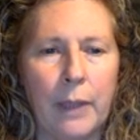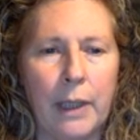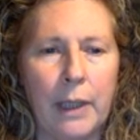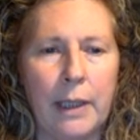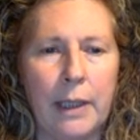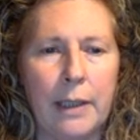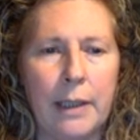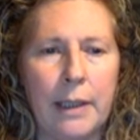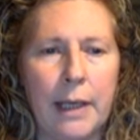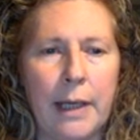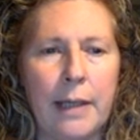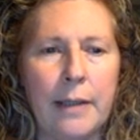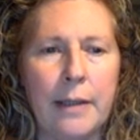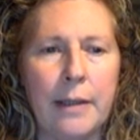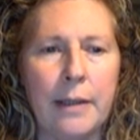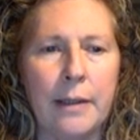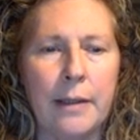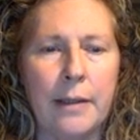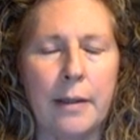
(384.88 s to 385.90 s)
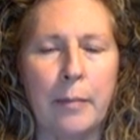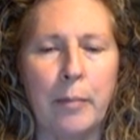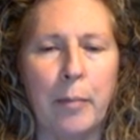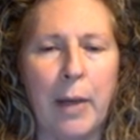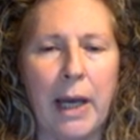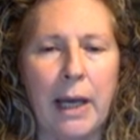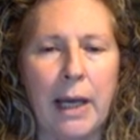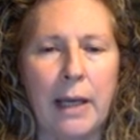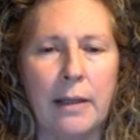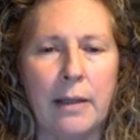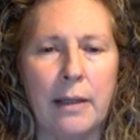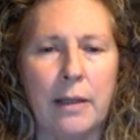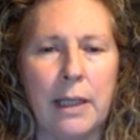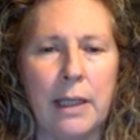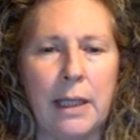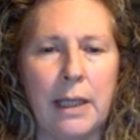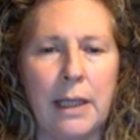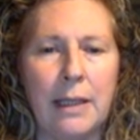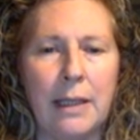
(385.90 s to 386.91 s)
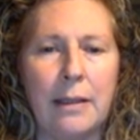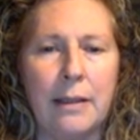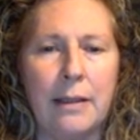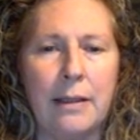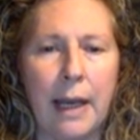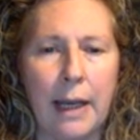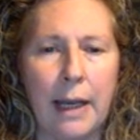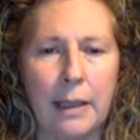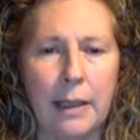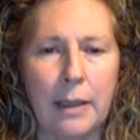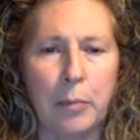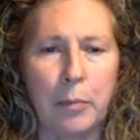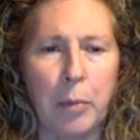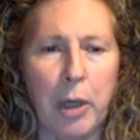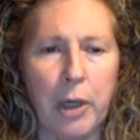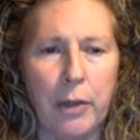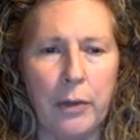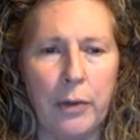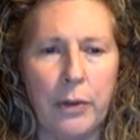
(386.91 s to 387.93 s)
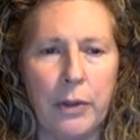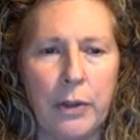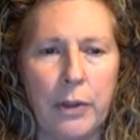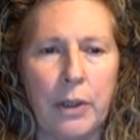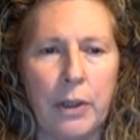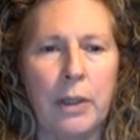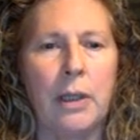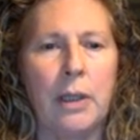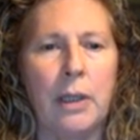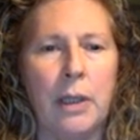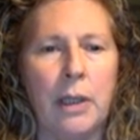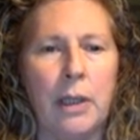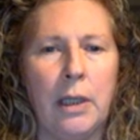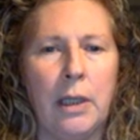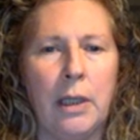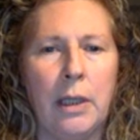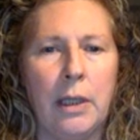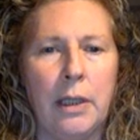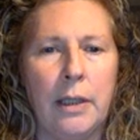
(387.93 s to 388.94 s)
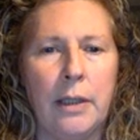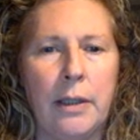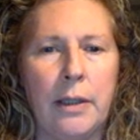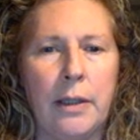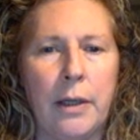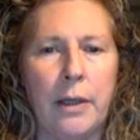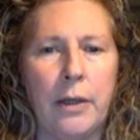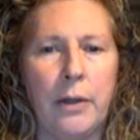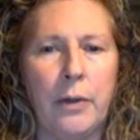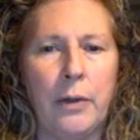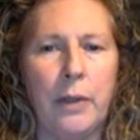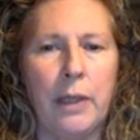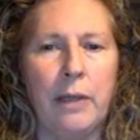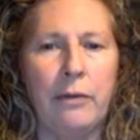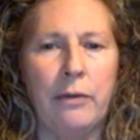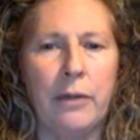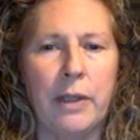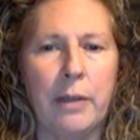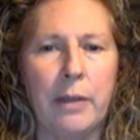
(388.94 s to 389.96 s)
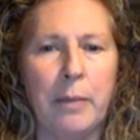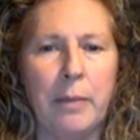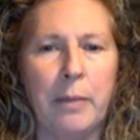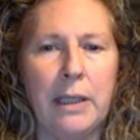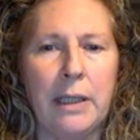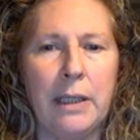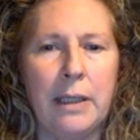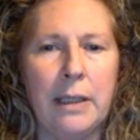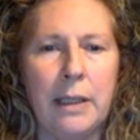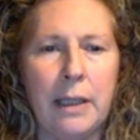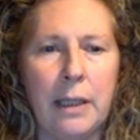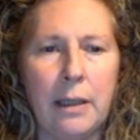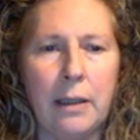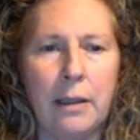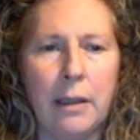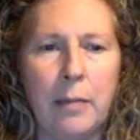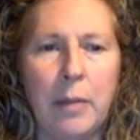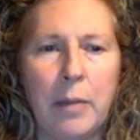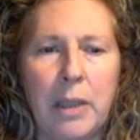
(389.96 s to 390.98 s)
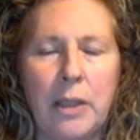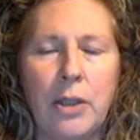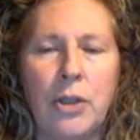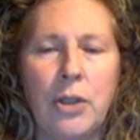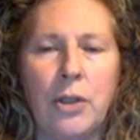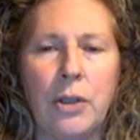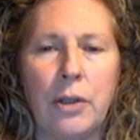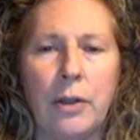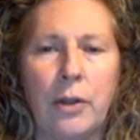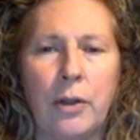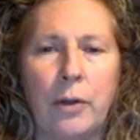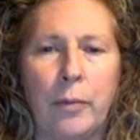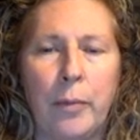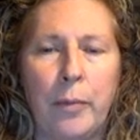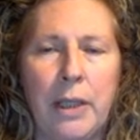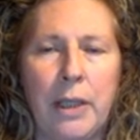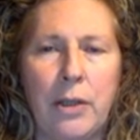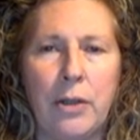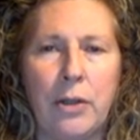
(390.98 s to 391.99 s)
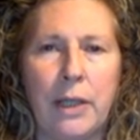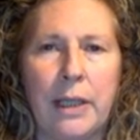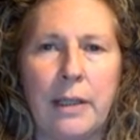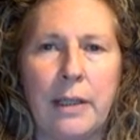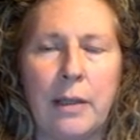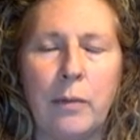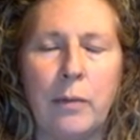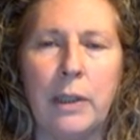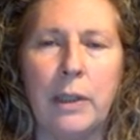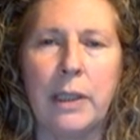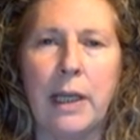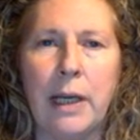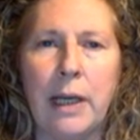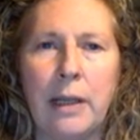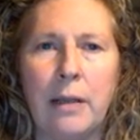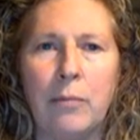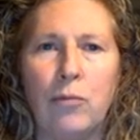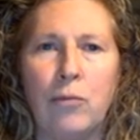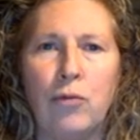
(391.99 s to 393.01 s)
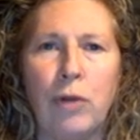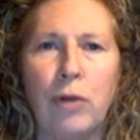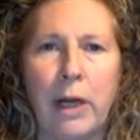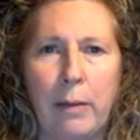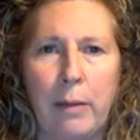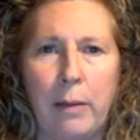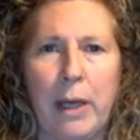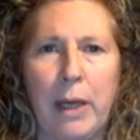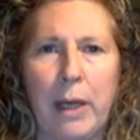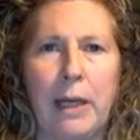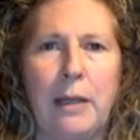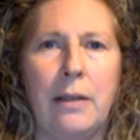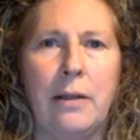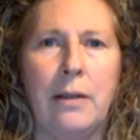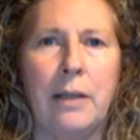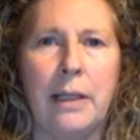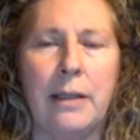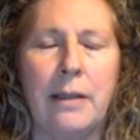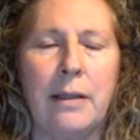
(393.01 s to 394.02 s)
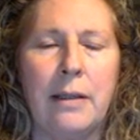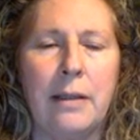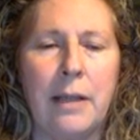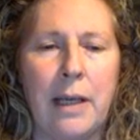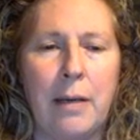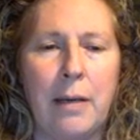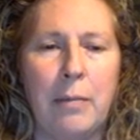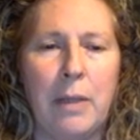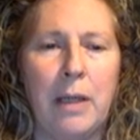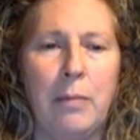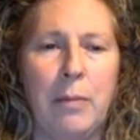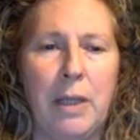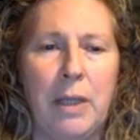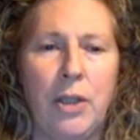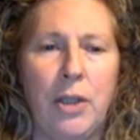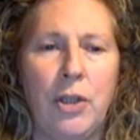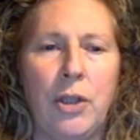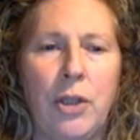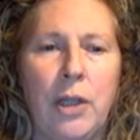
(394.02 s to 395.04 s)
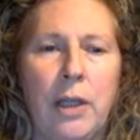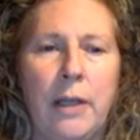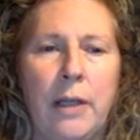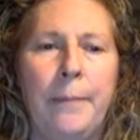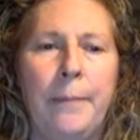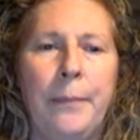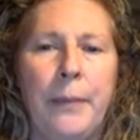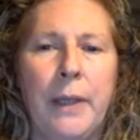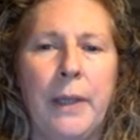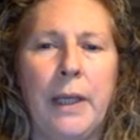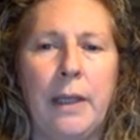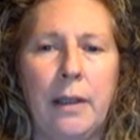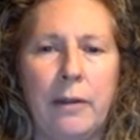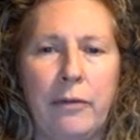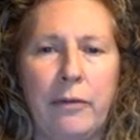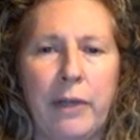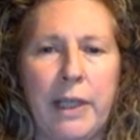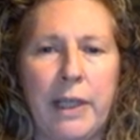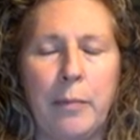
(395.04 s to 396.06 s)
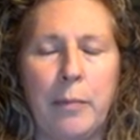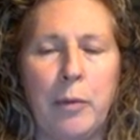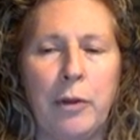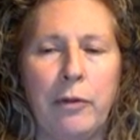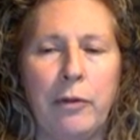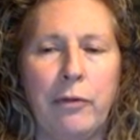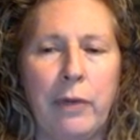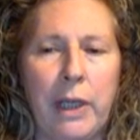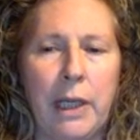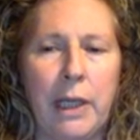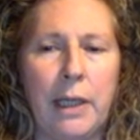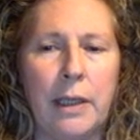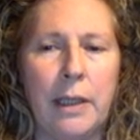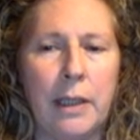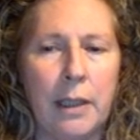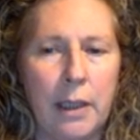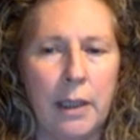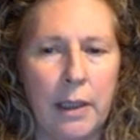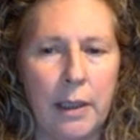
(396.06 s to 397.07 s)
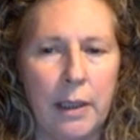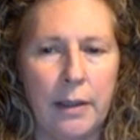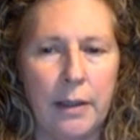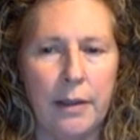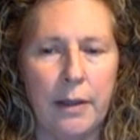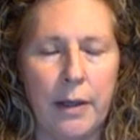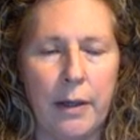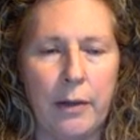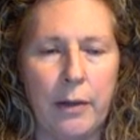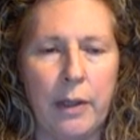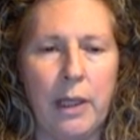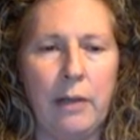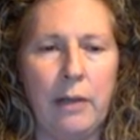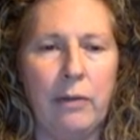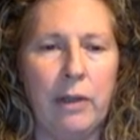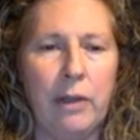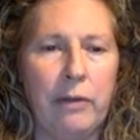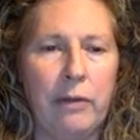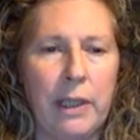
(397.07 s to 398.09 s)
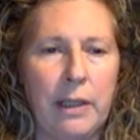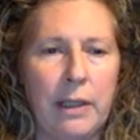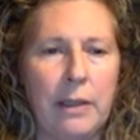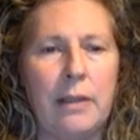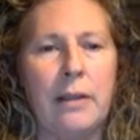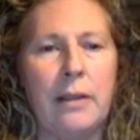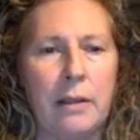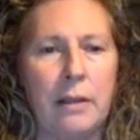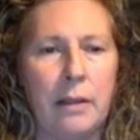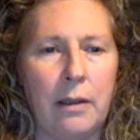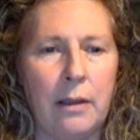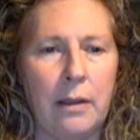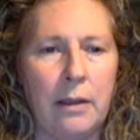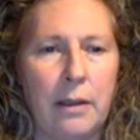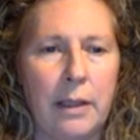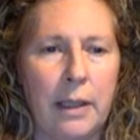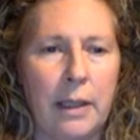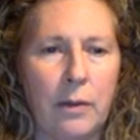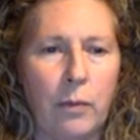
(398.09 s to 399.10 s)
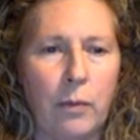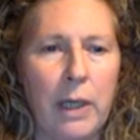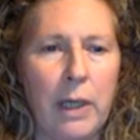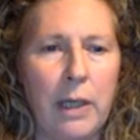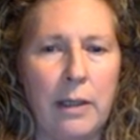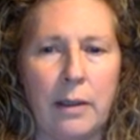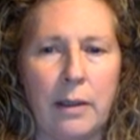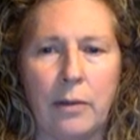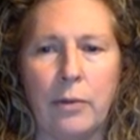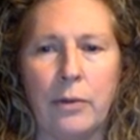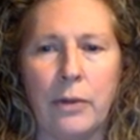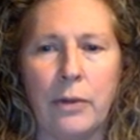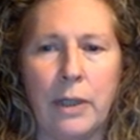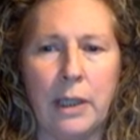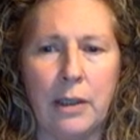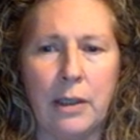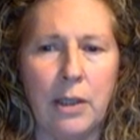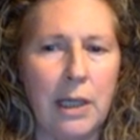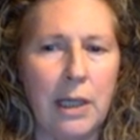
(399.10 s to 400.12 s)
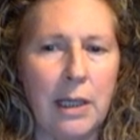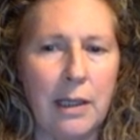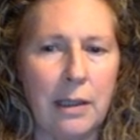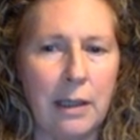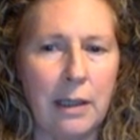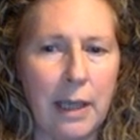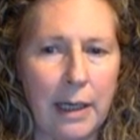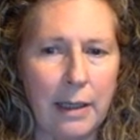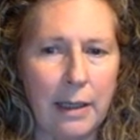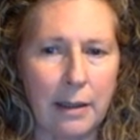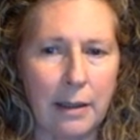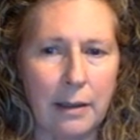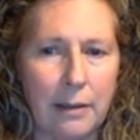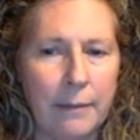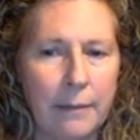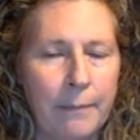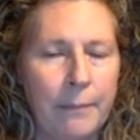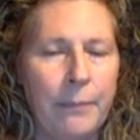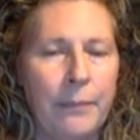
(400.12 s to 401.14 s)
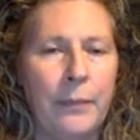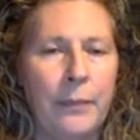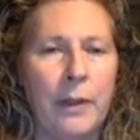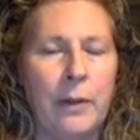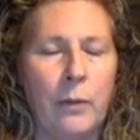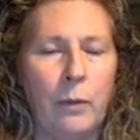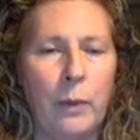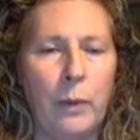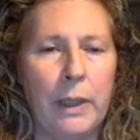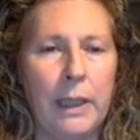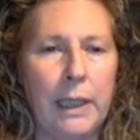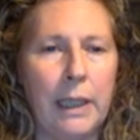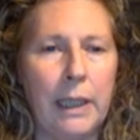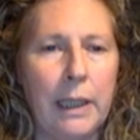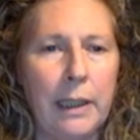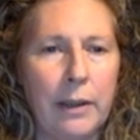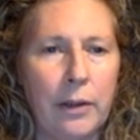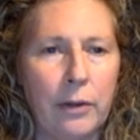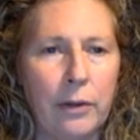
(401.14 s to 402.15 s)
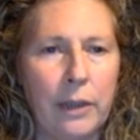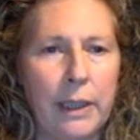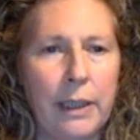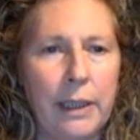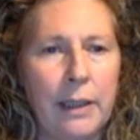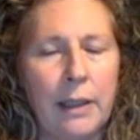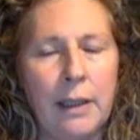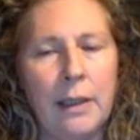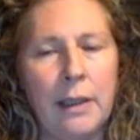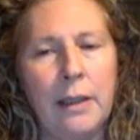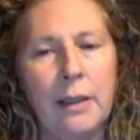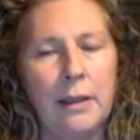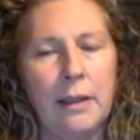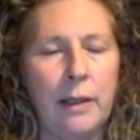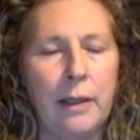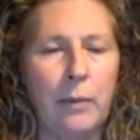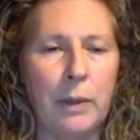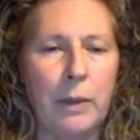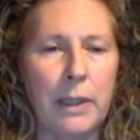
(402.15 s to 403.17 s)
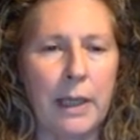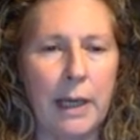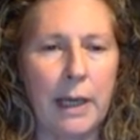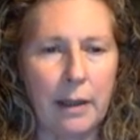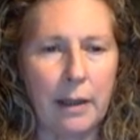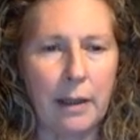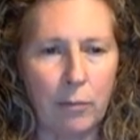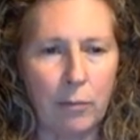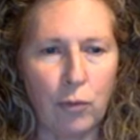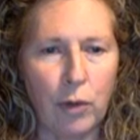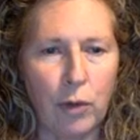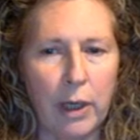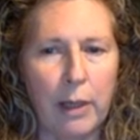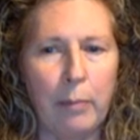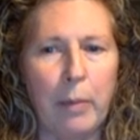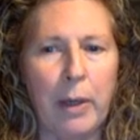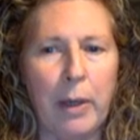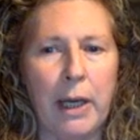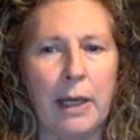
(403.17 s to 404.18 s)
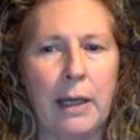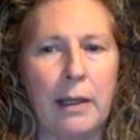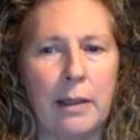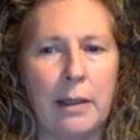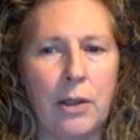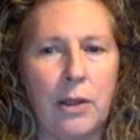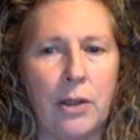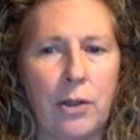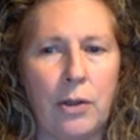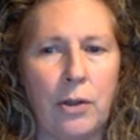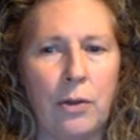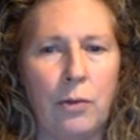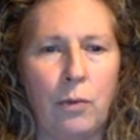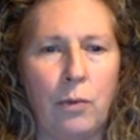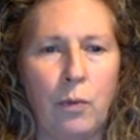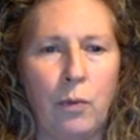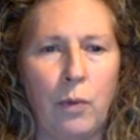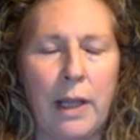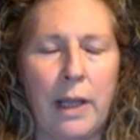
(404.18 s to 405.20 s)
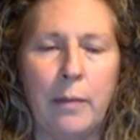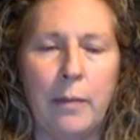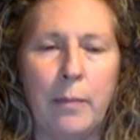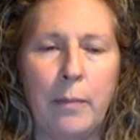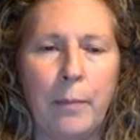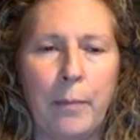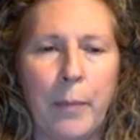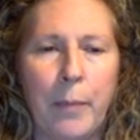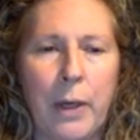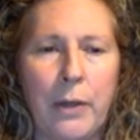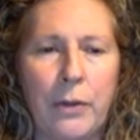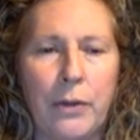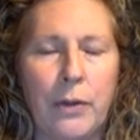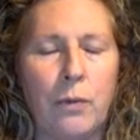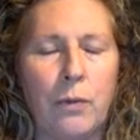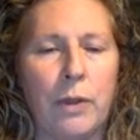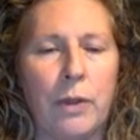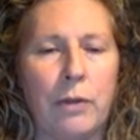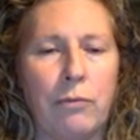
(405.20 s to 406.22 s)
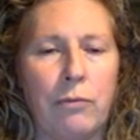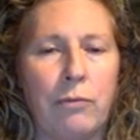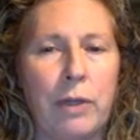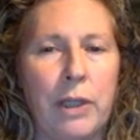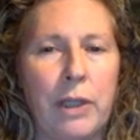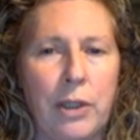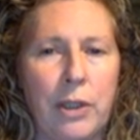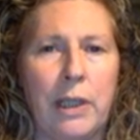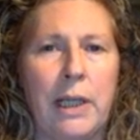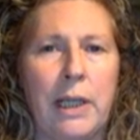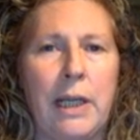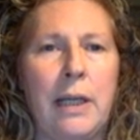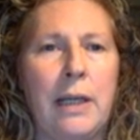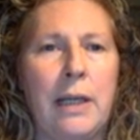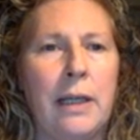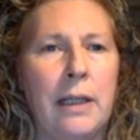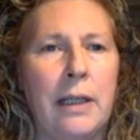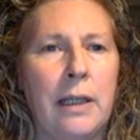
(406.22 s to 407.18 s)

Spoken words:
it takes us back to the exact post. So if somebody's seen an image on Pinterest, it will take them right back to that same image in the Facebook feed. So even if it's 6 weeks or 6 years later, when they click on it, it will take them right back to where the post was originally